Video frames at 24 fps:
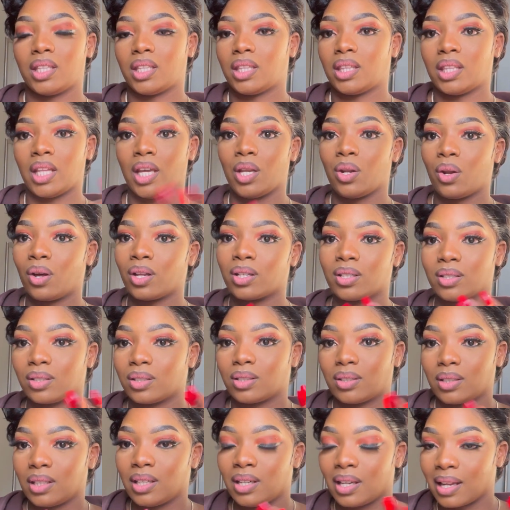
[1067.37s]
they're not
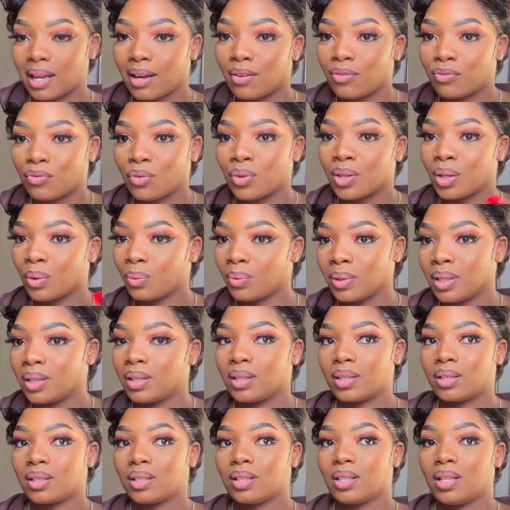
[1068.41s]
enough for the
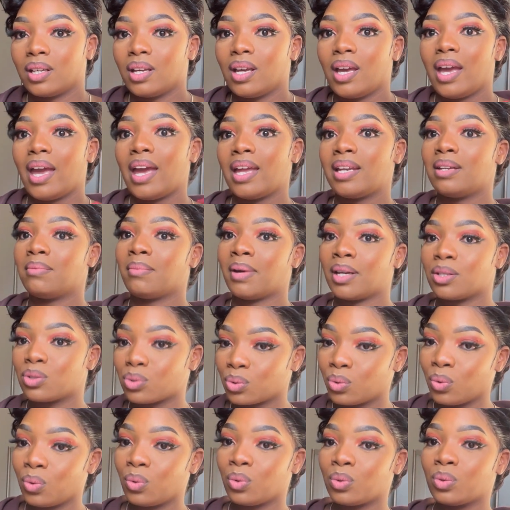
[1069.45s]
week. And in my
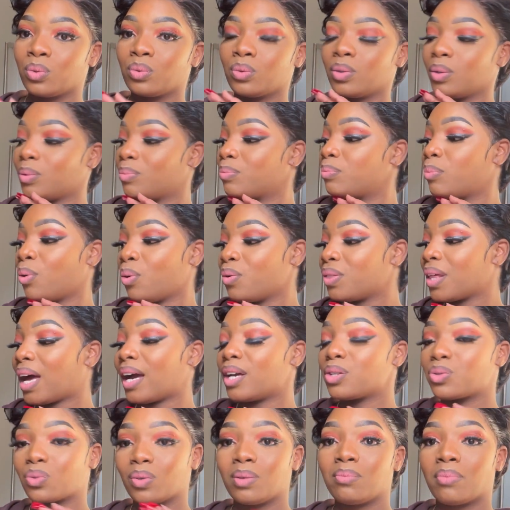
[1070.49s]
school, both high
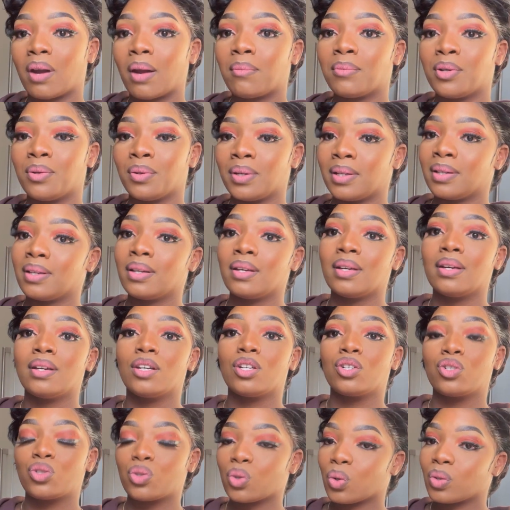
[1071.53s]
school and primary,
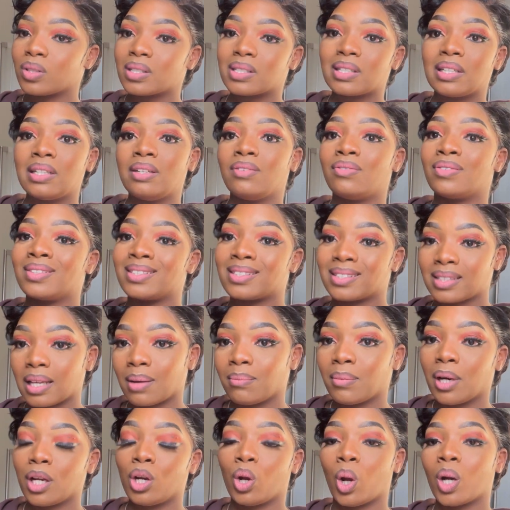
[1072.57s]
short sleeve is
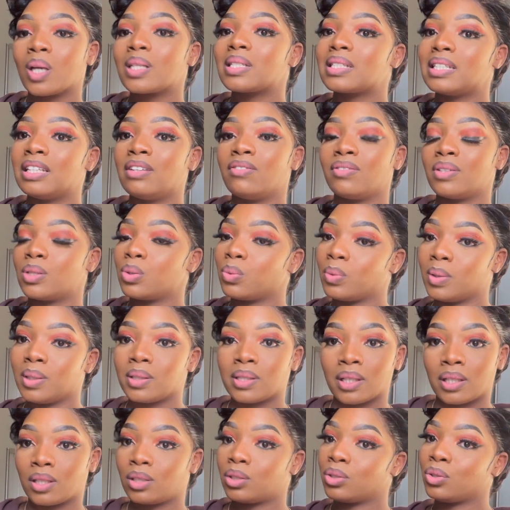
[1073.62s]
summer, long sleeve is
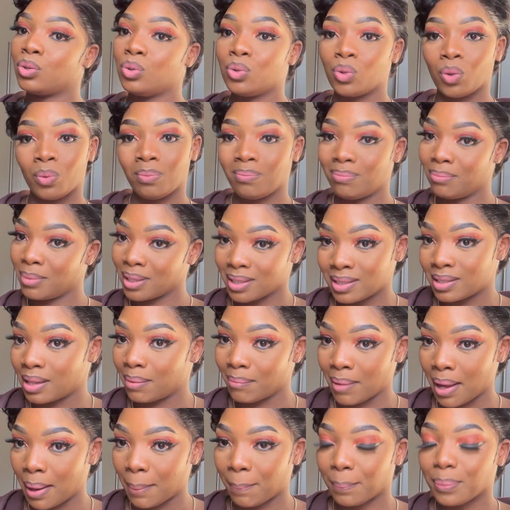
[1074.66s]
winter. You don't mix them
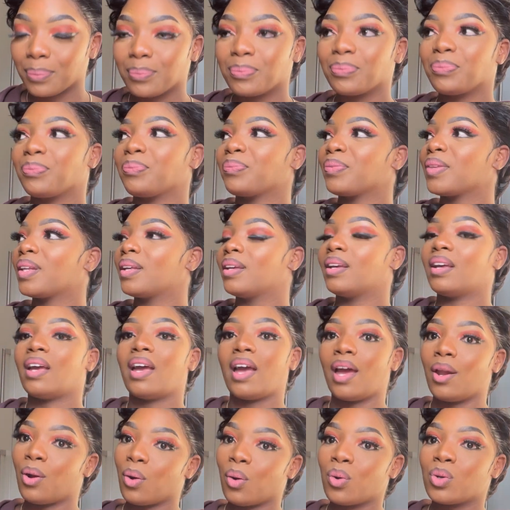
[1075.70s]
up.
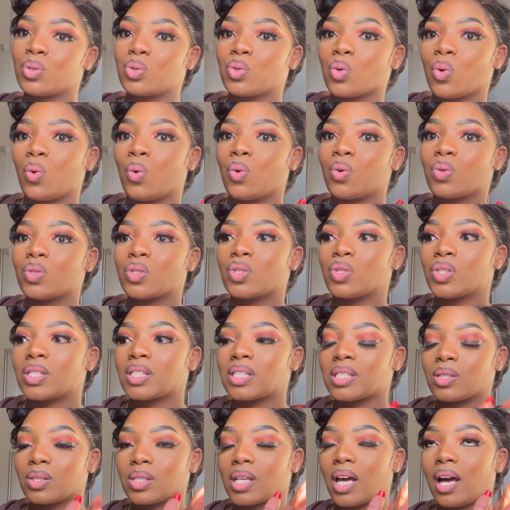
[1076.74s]
And also,
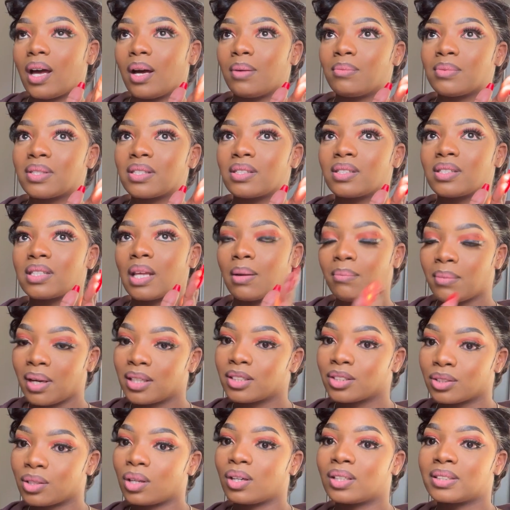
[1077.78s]
summer
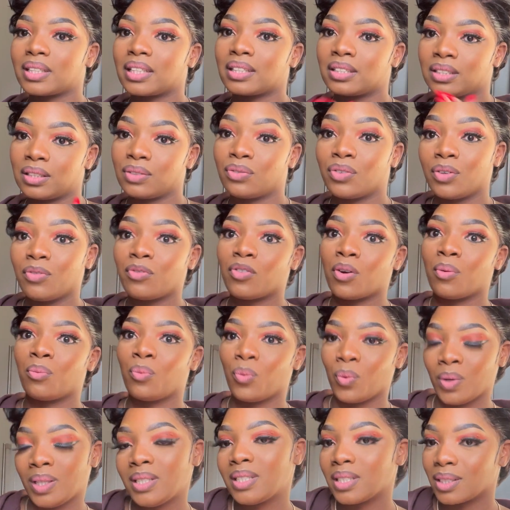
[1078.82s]
socks are different from
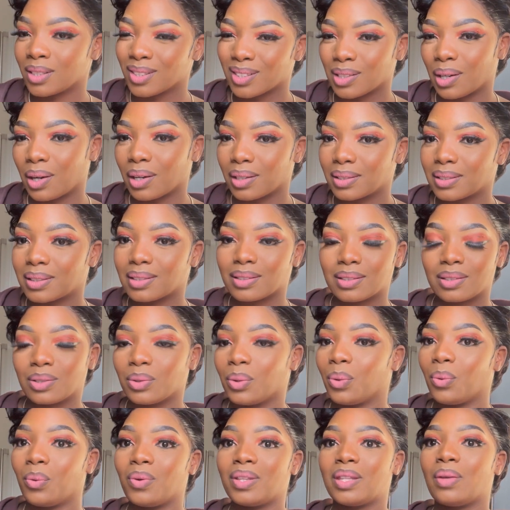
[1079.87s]
winter socks.
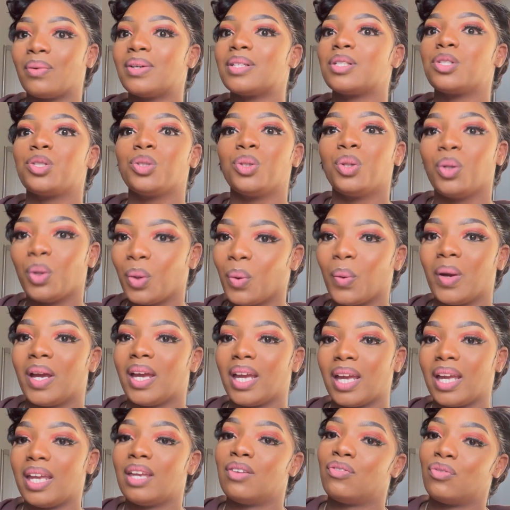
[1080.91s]
So there was no
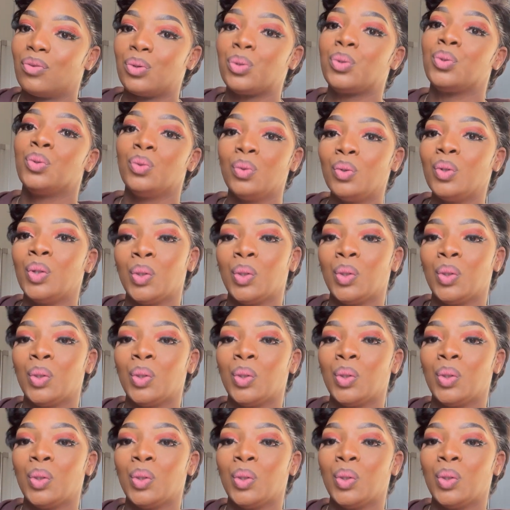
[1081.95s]
way, if you